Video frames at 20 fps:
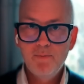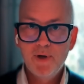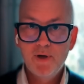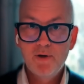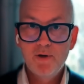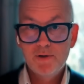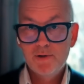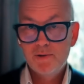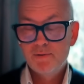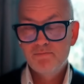
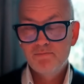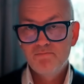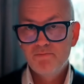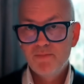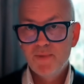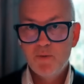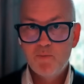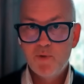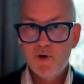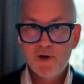because
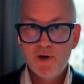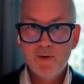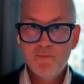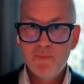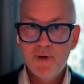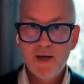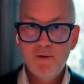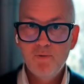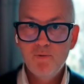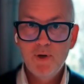the plug and
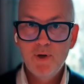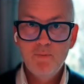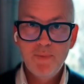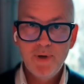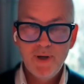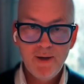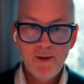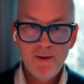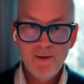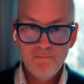play will
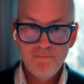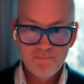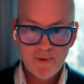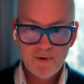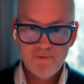be